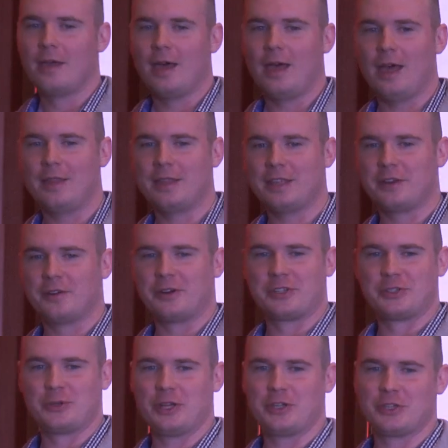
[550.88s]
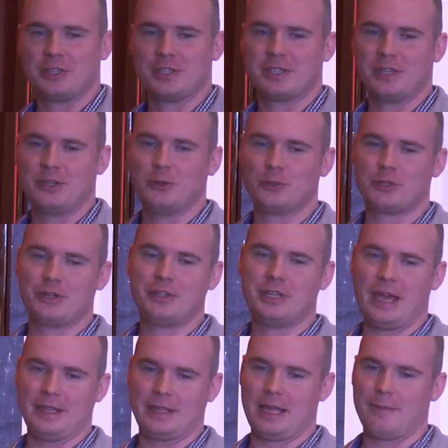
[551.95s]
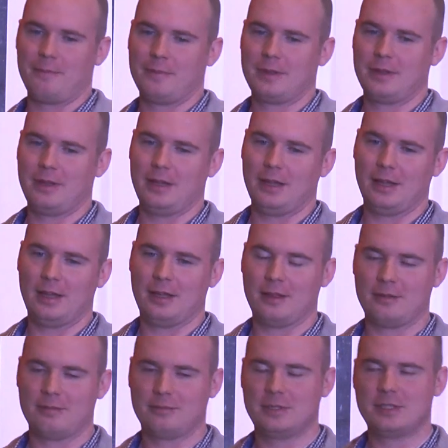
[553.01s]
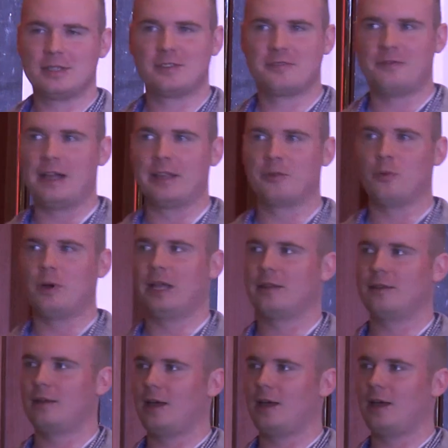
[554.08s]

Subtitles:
Another restriction is user data. This is funny one.